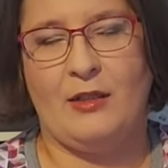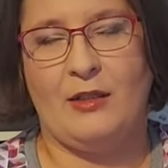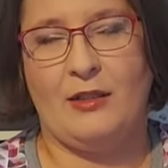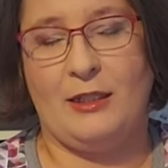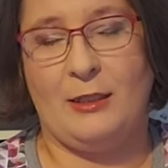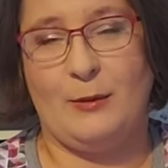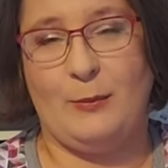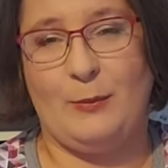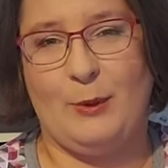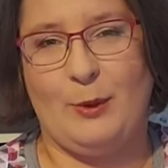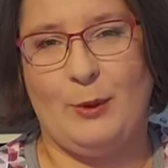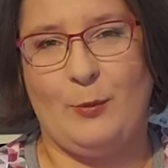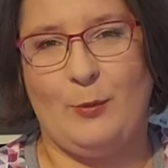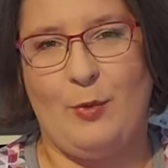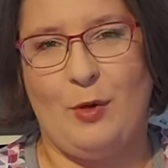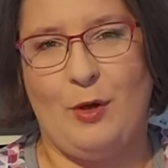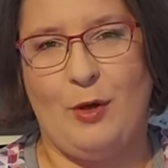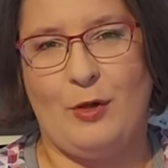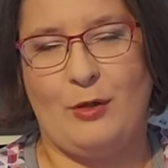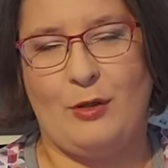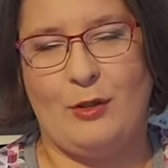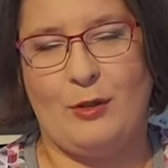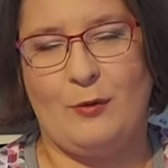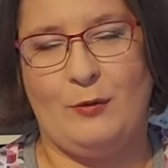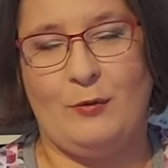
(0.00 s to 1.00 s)
Think Pink
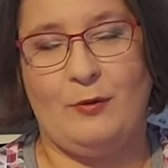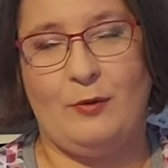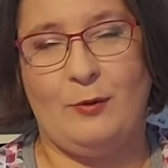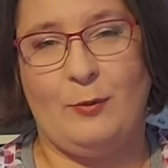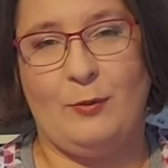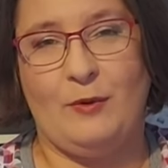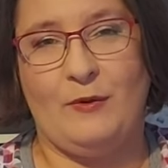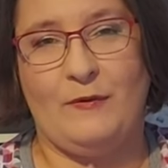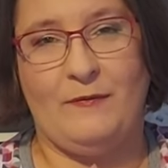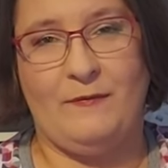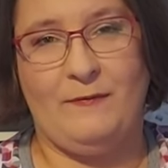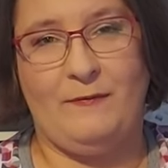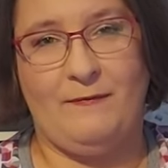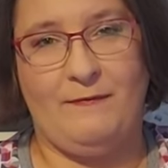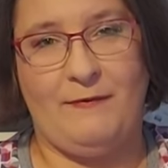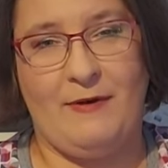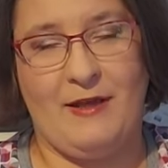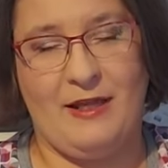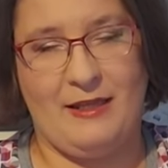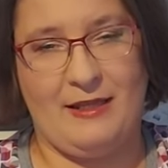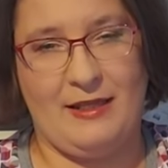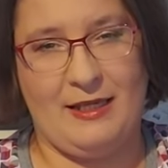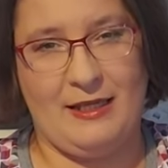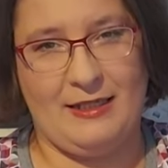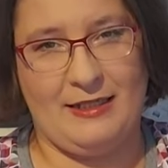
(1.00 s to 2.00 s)
box would be
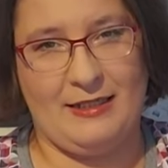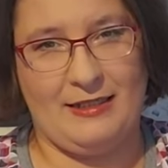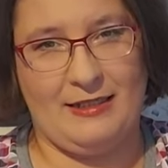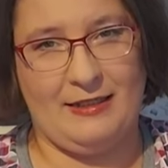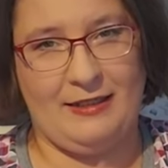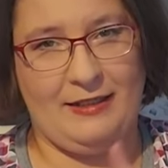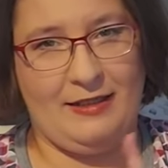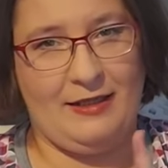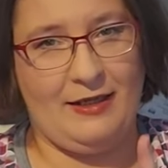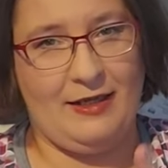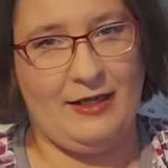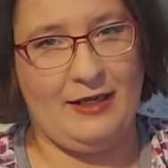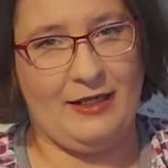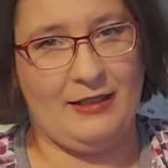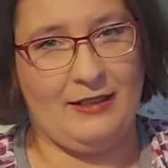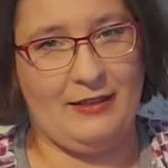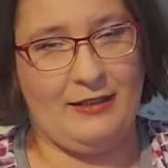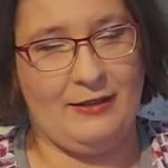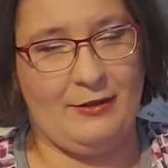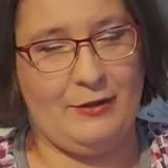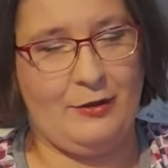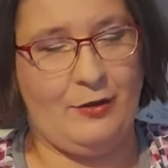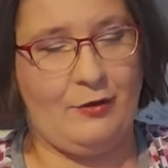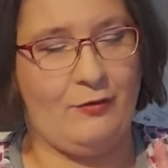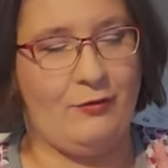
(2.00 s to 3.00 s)
fantastic as
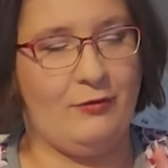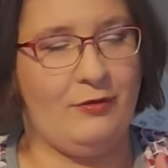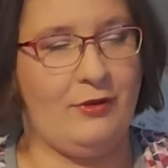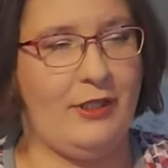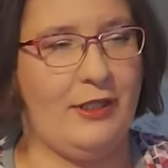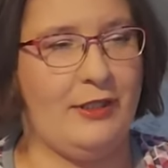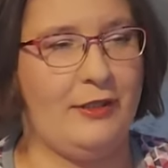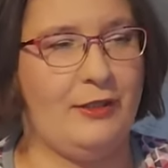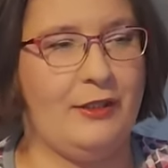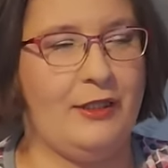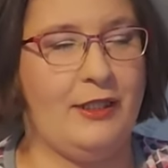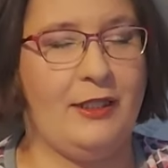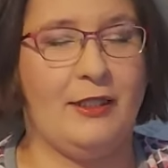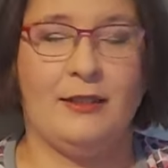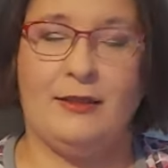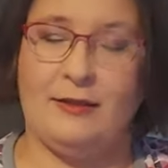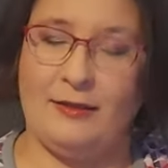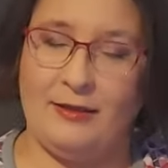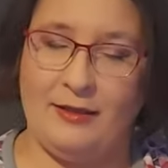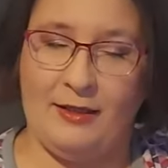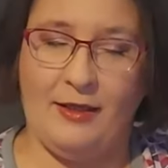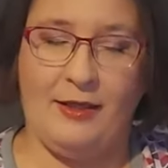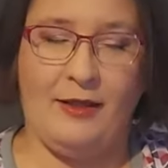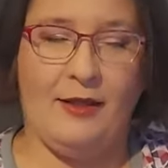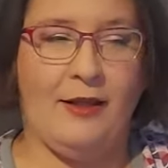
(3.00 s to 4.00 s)
this cocoon cardigan.
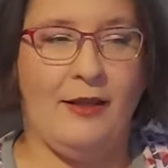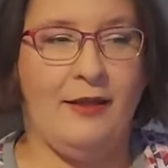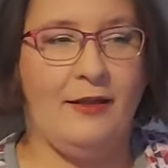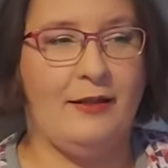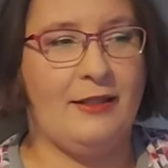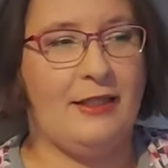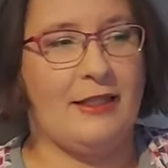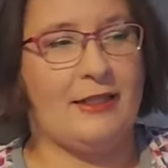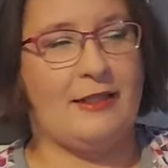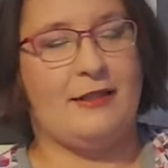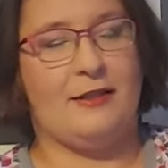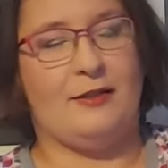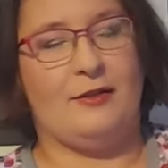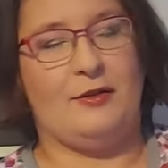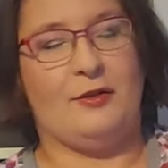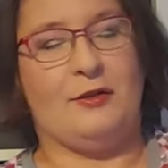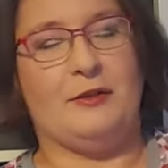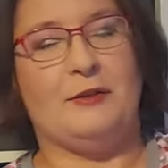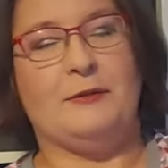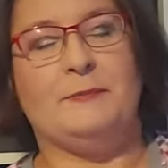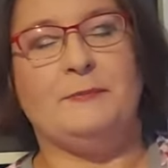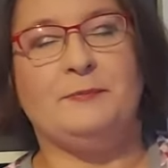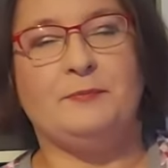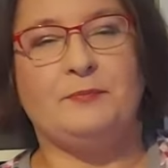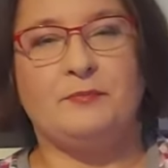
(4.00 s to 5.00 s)
That's a
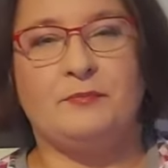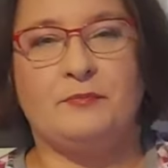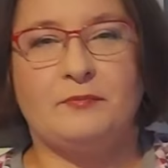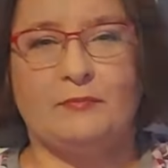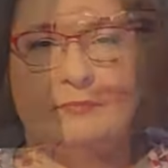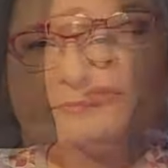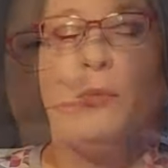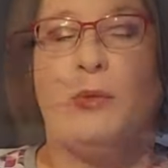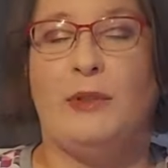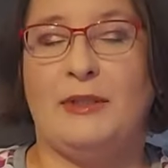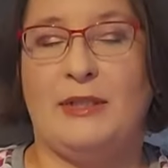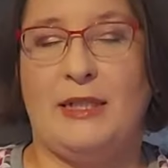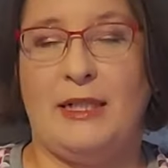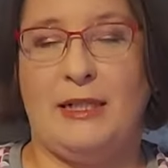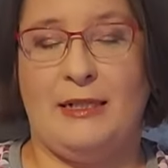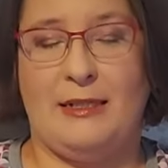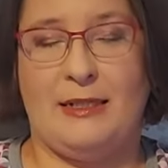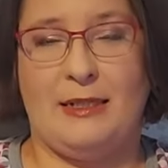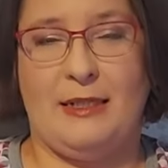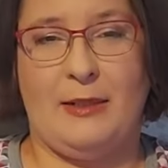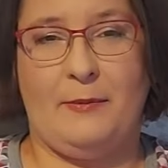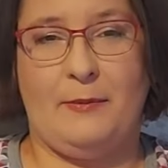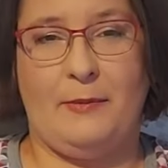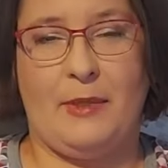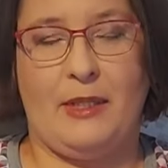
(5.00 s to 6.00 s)
thought. What else
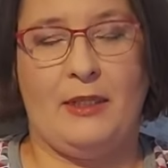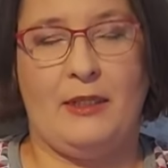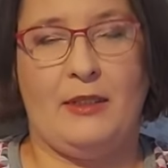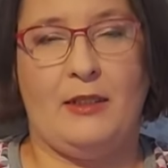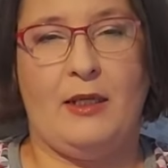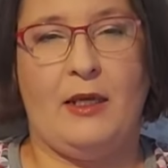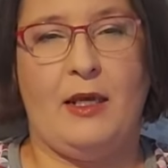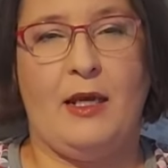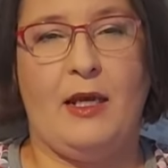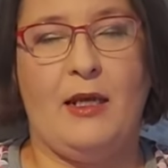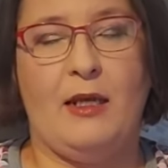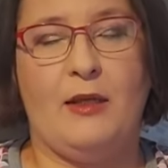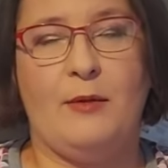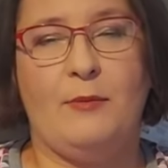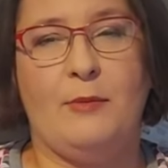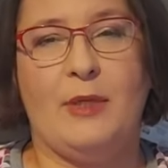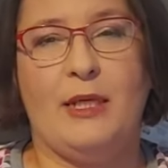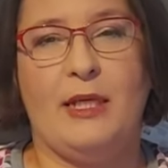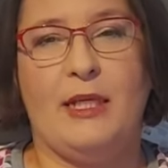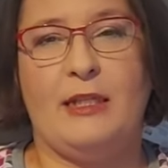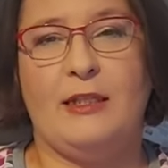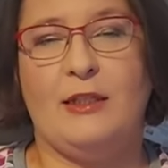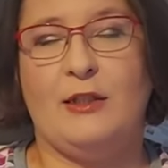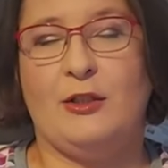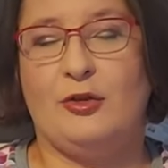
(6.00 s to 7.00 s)
I made? I
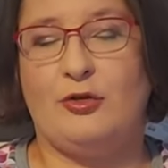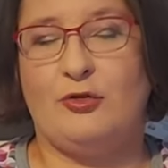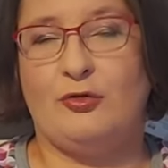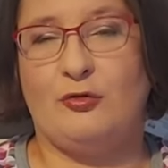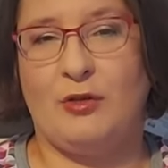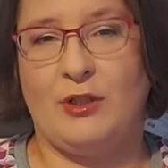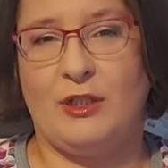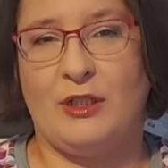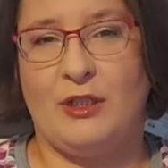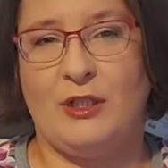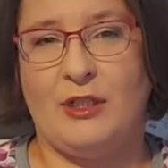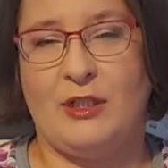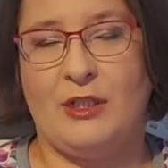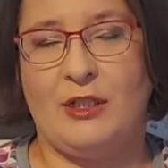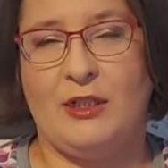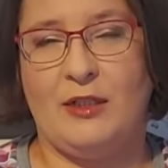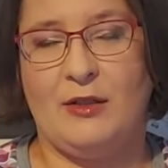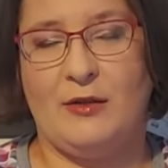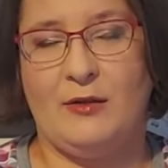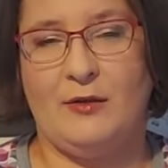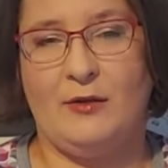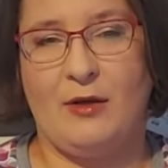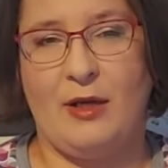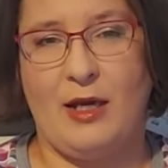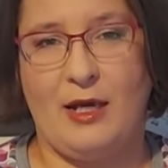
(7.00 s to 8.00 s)
made 3
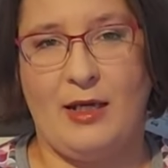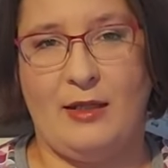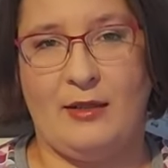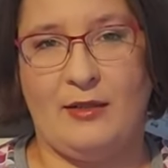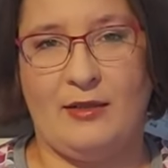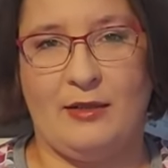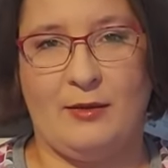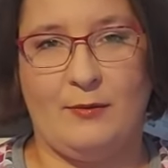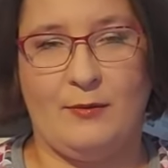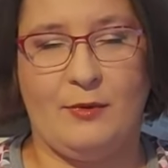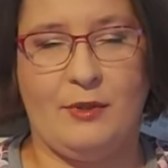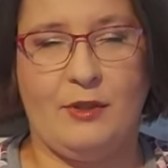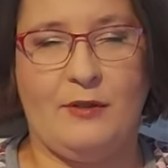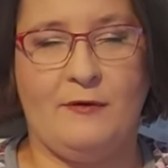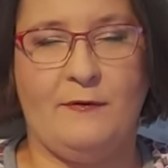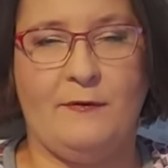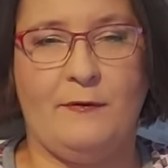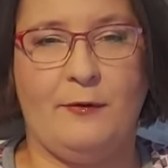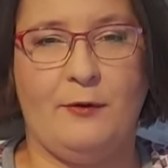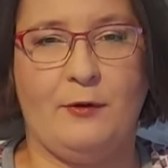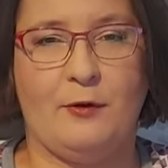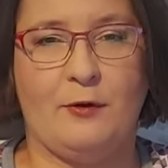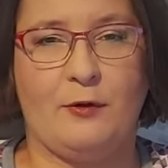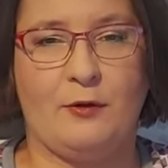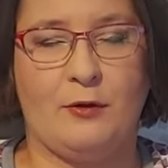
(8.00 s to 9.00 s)
items
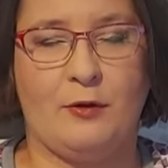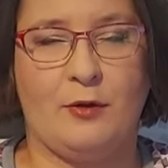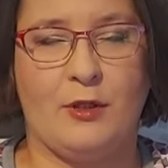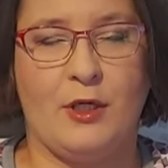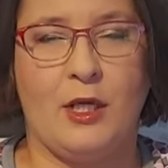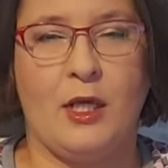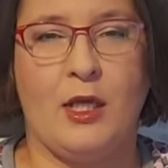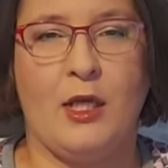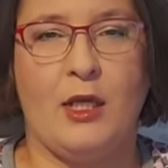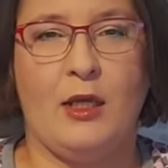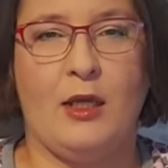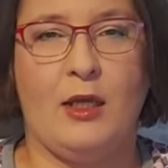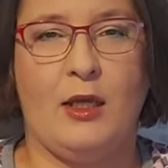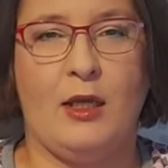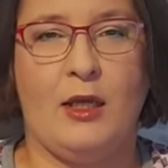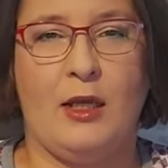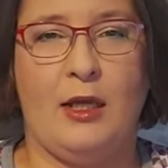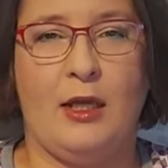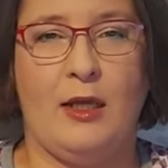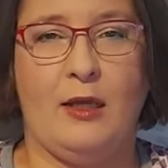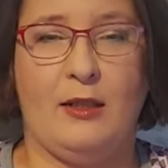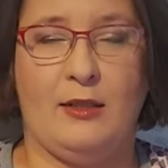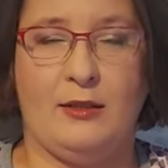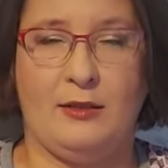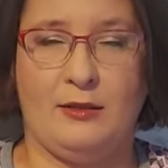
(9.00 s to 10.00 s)
for
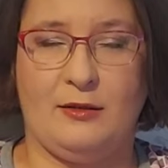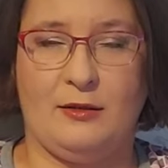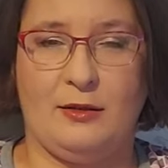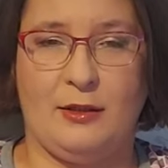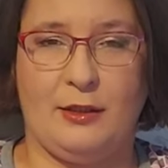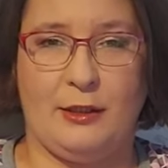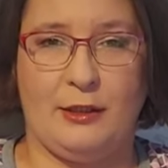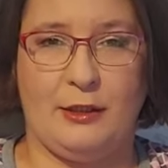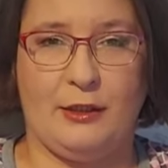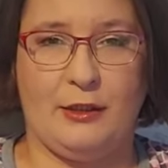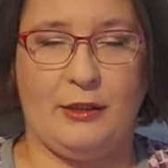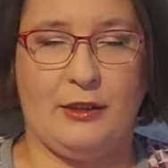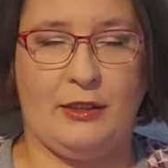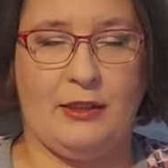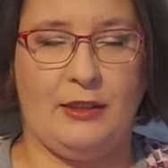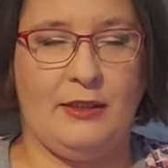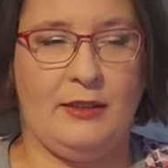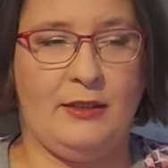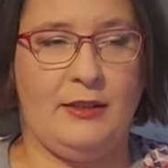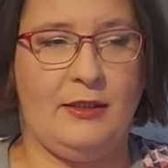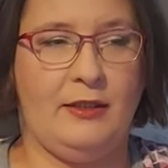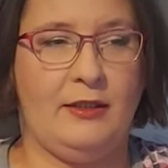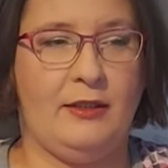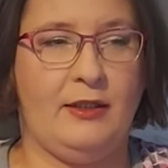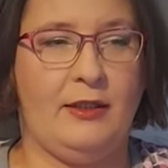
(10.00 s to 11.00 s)
a little girl
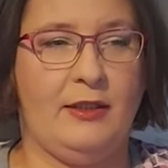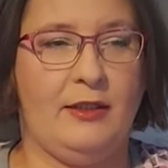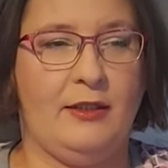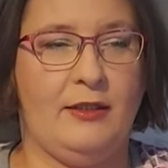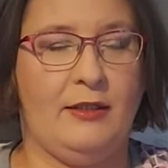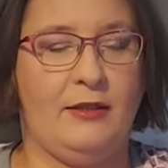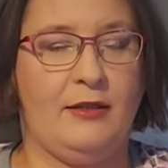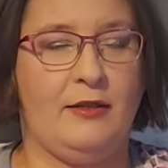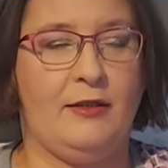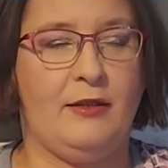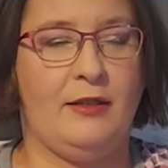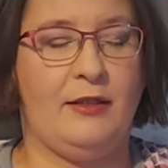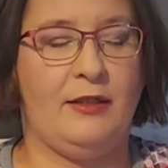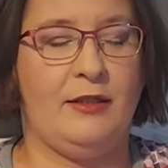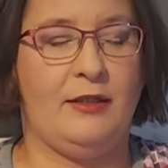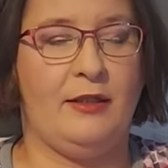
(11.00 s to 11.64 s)
here